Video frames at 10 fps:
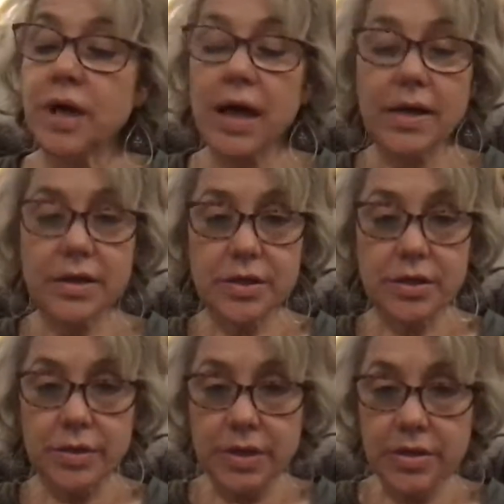I
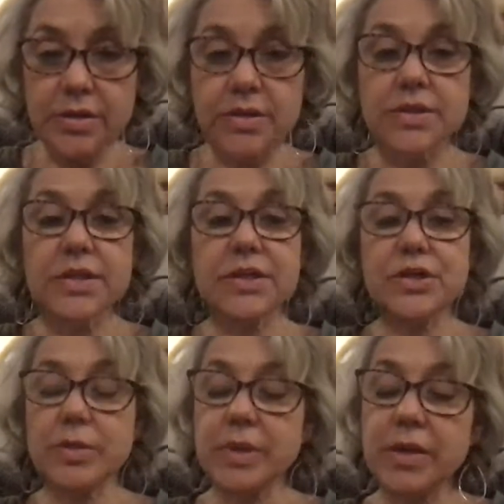can do it,
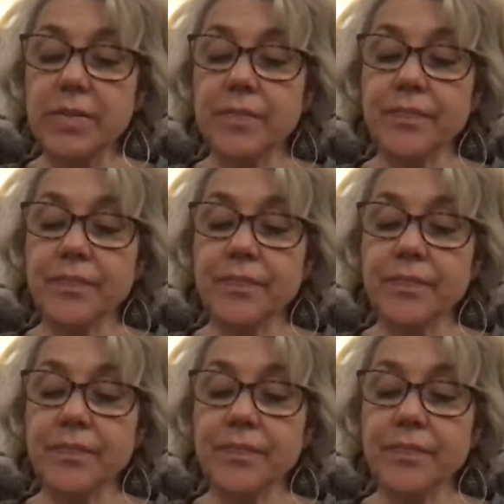said Jimmy.